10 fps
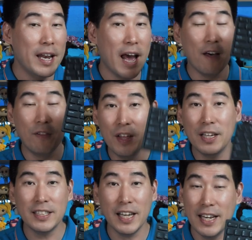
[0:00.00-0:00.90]
Now,
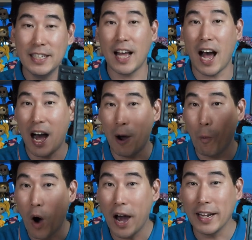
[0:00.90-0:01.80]
this is a
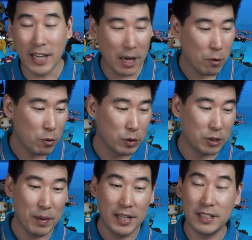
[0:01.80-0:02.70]
wired keyboard,
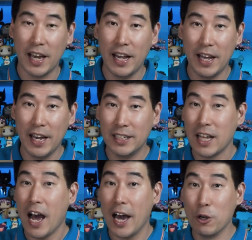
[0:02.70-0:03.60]
which means it is
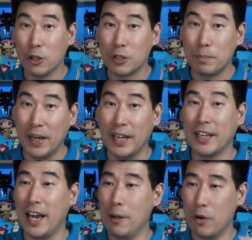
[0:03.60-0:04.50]
a
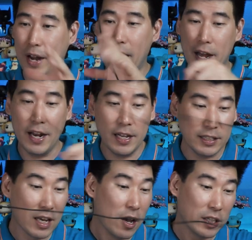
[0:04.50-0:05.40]
USB keyboard. Now, it
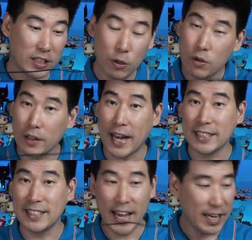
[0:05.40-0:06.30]
is still got
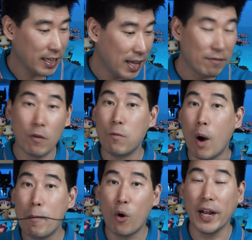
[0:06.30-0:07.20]
that standard length of
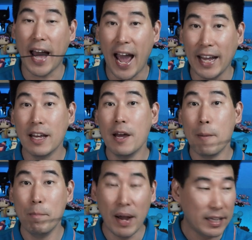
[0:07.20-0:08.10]
1.8
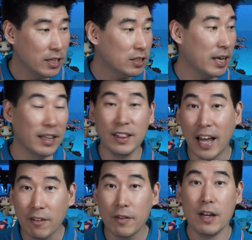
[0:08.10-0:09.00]
meters in
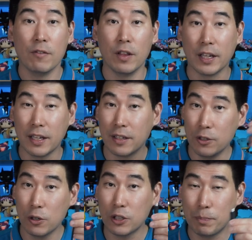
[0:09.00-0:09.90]
length for the
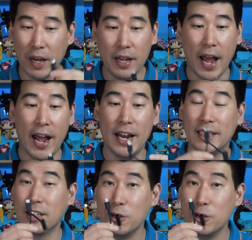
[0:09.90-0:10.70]
USB, and it's a